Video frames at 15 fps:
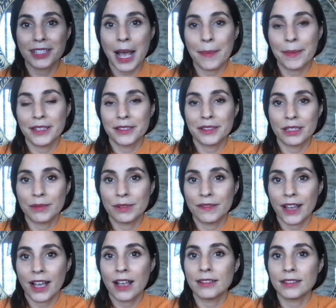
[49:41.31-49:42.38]
happiness to be
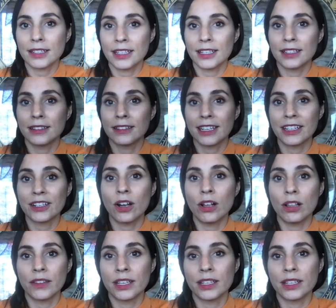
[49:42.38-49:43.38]
found in in all the